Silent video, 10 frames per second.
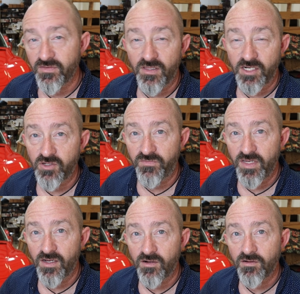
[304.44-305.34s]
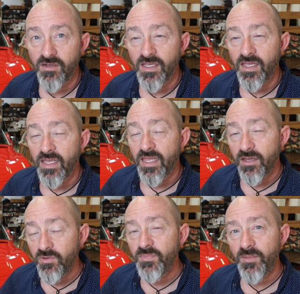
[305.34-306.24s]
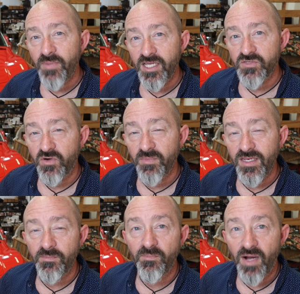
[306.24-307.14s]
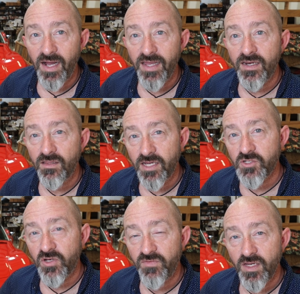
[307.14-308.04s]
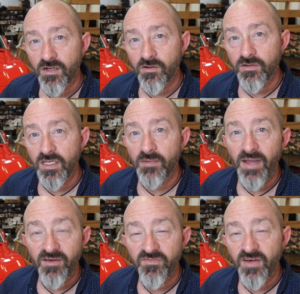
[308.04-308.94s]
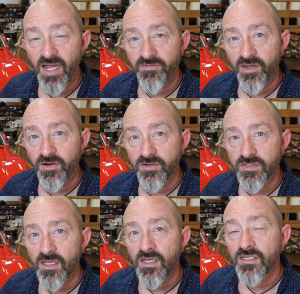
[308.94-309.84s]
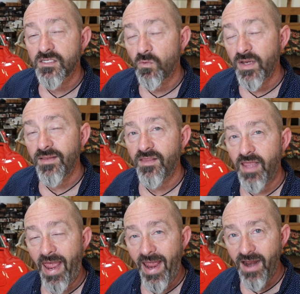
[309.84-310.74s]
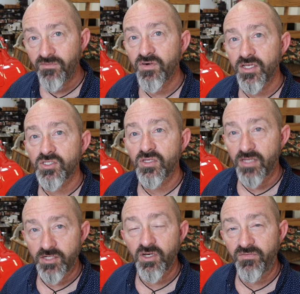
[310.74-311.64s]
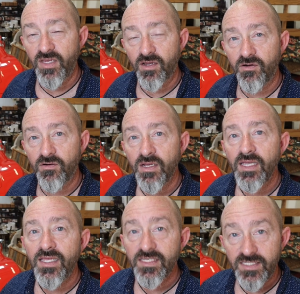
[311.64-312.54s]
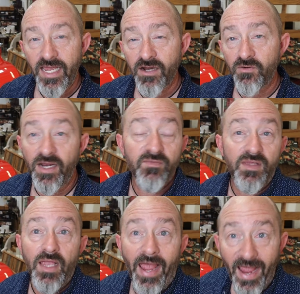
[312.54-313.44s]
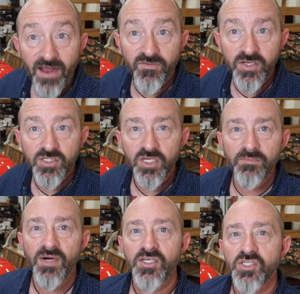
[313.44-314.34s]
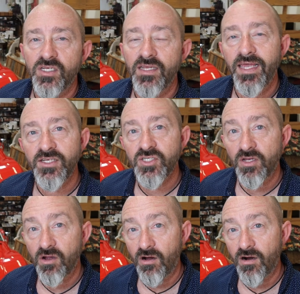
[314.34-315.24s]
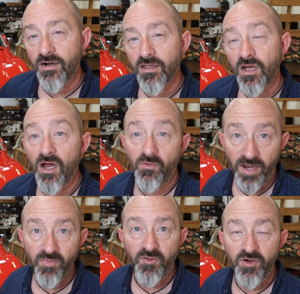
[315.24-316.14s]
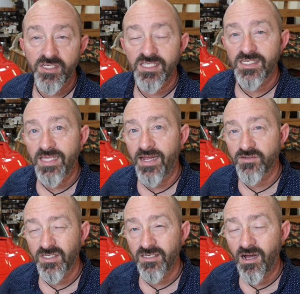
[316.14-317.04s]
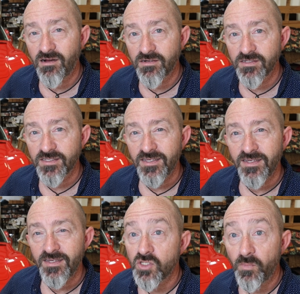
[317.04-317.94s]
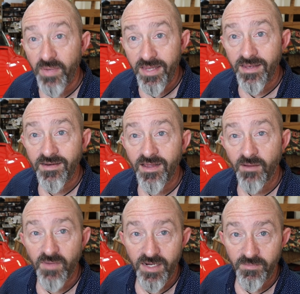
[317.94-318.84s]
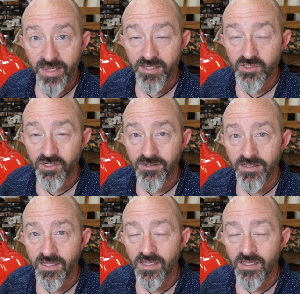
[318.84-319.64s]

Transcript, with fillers: of electric vehicle, it would be best for me to buy an electric vehicle in about five years to when the average electric vehicle is down around the average combustion engine car, around $36,000. So, being a money manager,